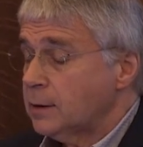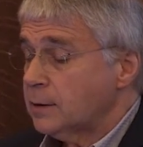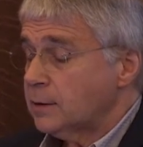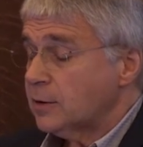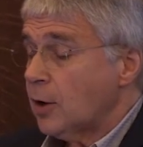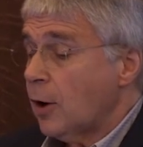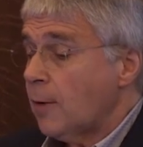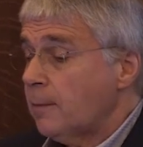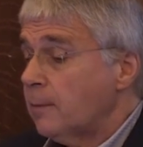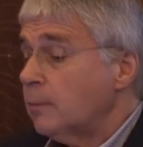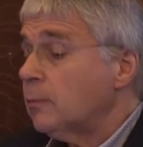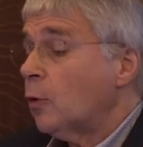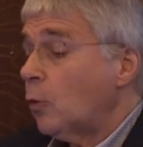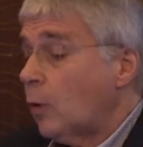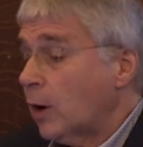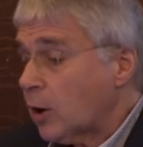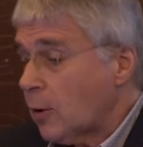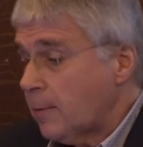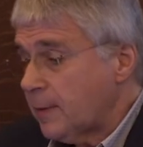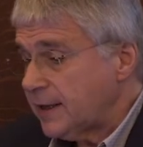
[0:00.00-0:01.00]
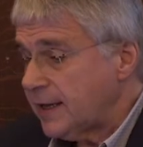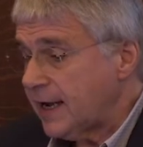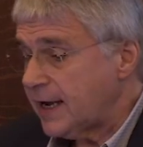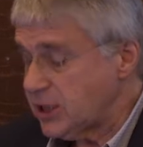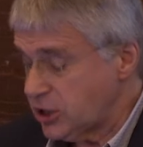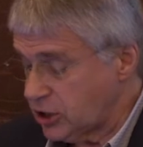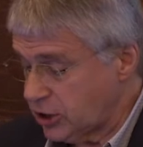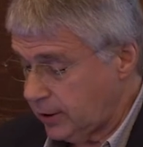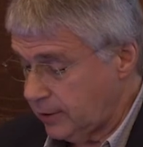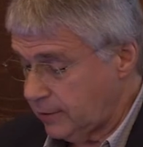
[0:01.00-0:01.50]
Some
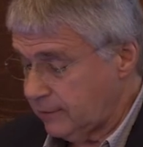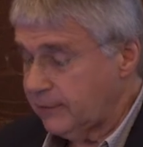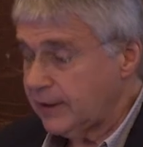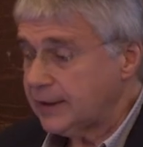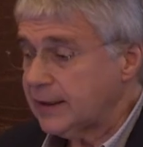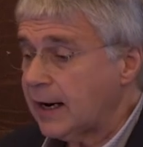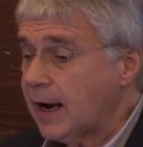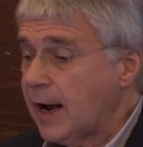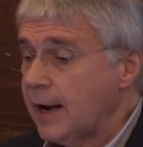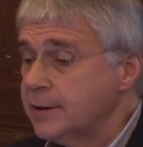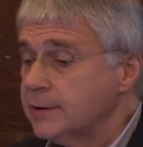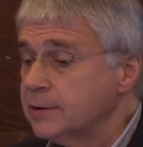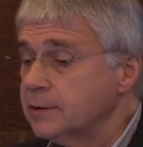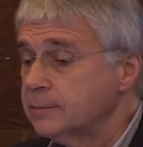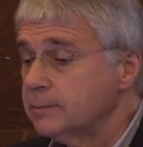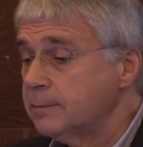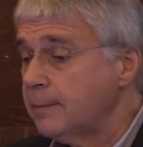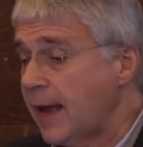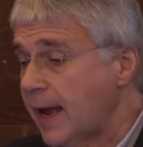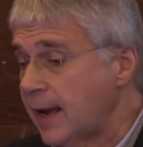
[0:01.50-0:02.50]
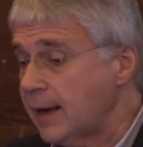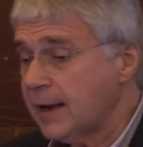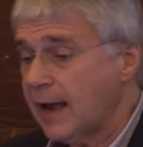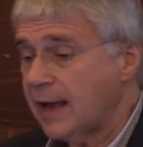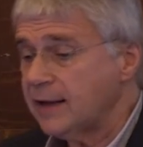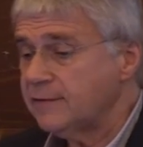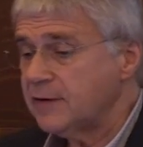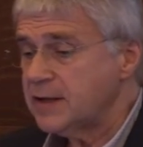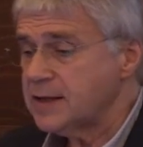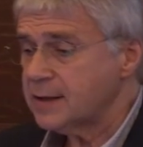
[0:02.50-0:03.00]
recommendations that I can make
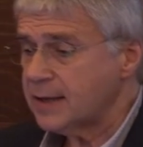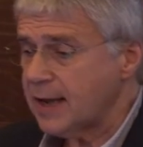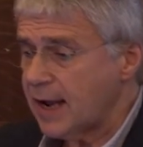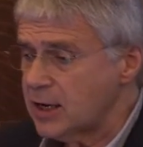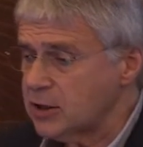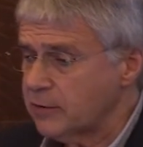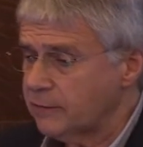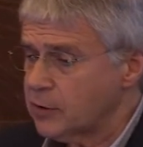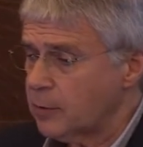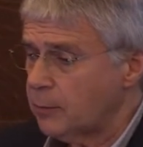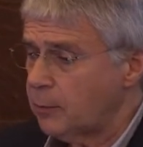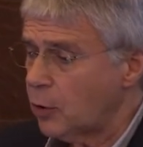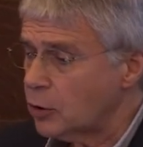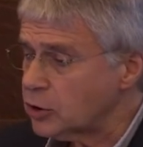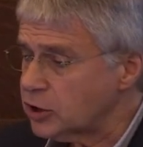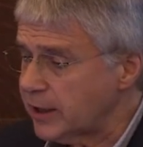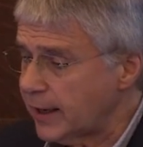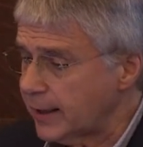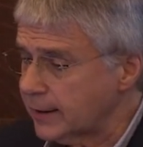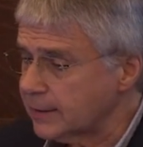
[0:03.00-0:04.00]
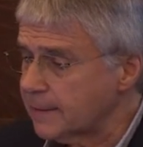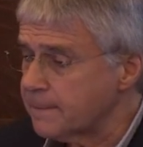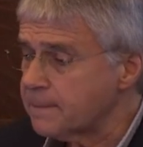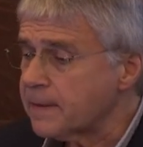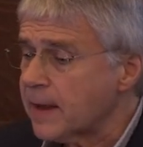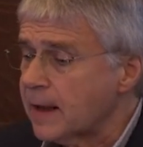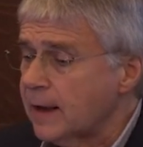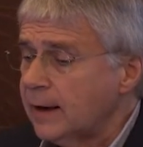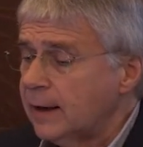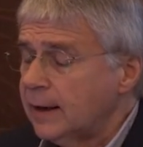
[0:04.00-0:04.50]
at this stage of the project:
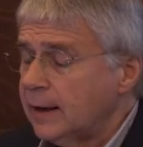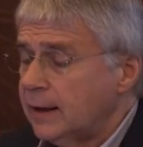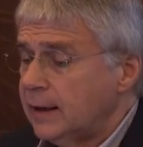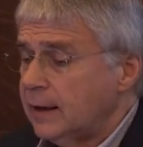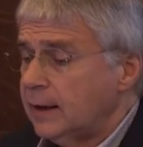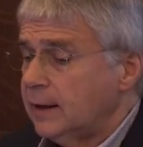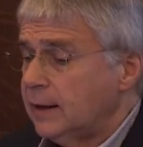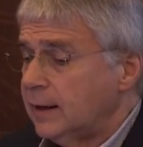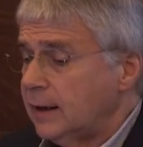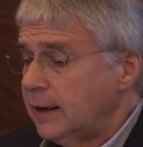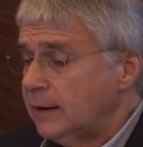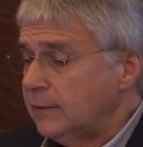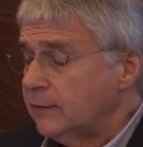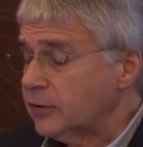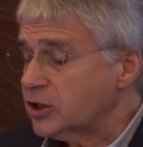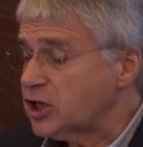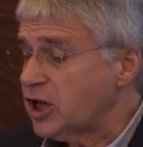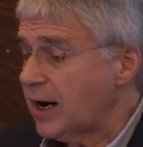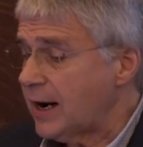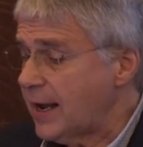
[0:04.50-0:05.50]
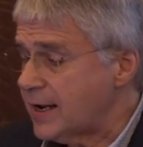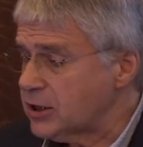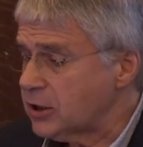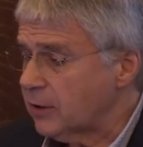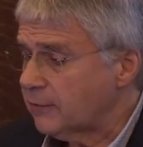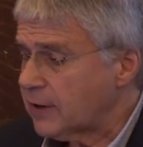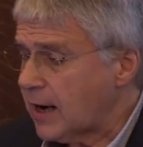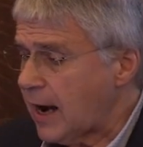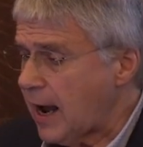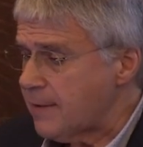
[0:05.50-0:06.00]
the challenge
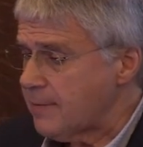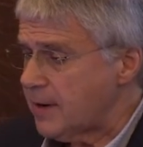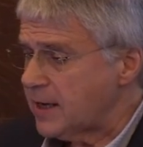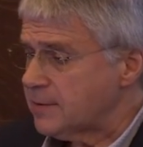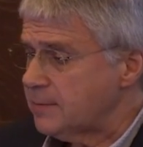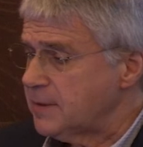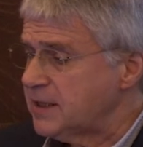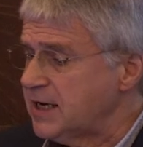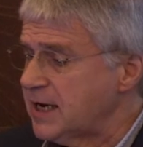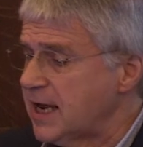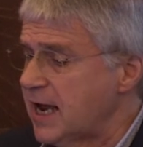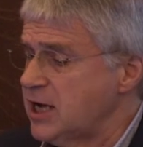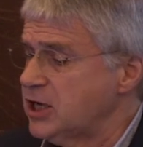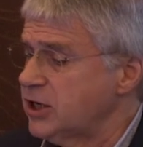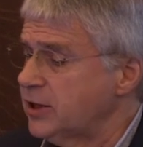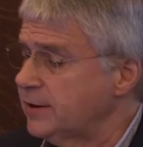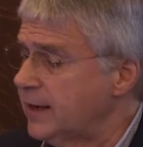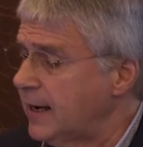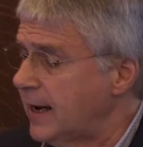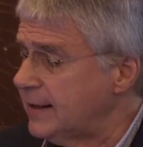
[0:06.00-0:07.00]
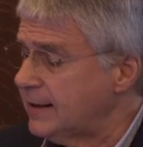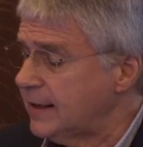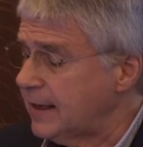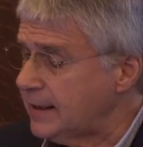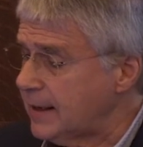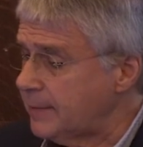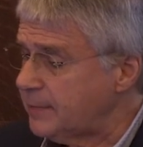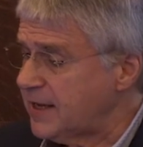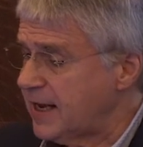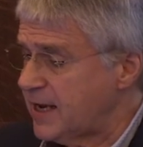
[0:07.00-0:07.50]
of climate mitigation and
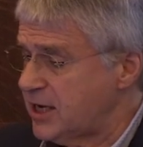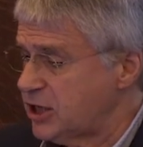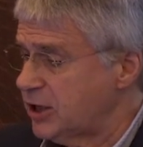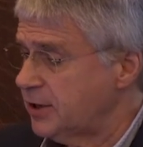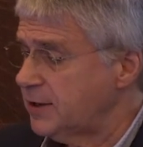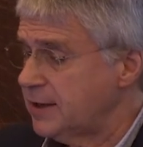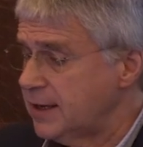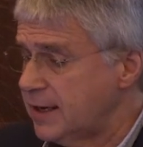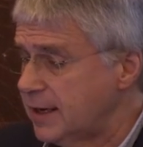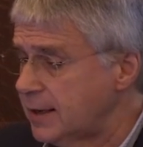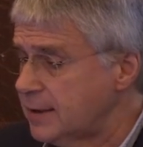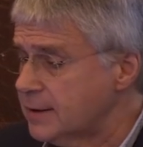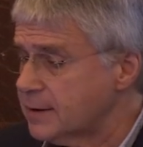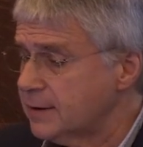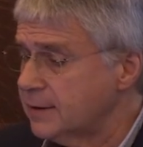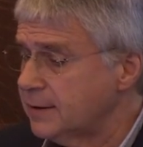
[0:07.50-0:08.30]
adaptation needs